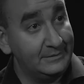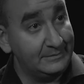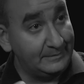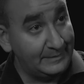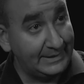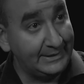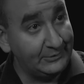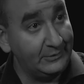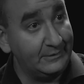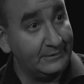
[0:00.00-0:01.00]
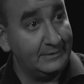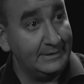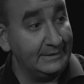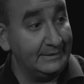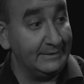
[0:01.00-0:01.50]
on planet Earth
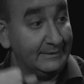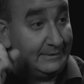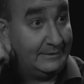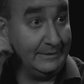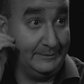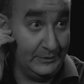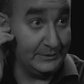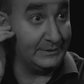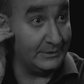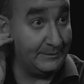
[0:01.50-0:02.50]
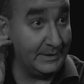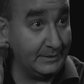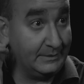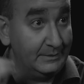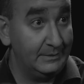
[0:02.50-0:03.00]
in this important
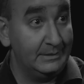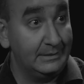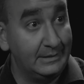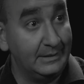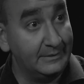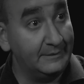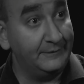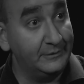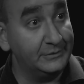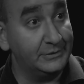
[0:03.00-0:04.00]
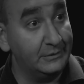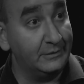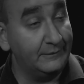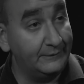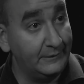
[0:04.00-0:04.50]
topic, like the
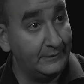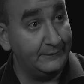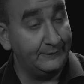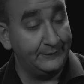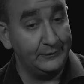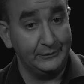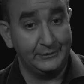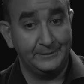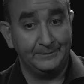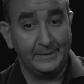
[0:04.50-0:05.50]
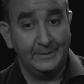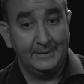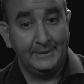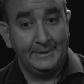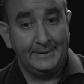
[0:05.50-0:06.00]
future of food.
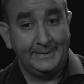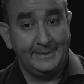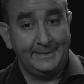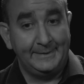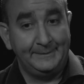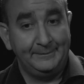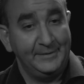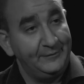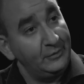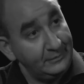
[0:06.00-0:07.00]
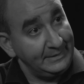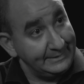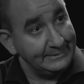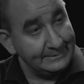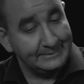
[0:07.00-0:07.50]
Before
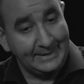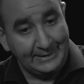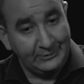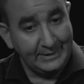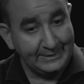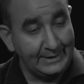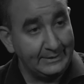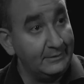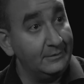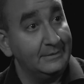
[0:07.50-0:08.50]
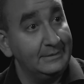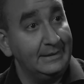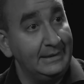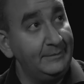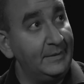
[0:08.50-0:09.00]
entering that, so
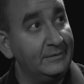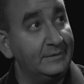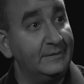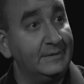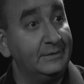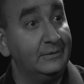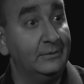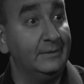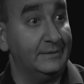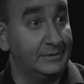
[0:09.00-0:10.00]
help us understand who is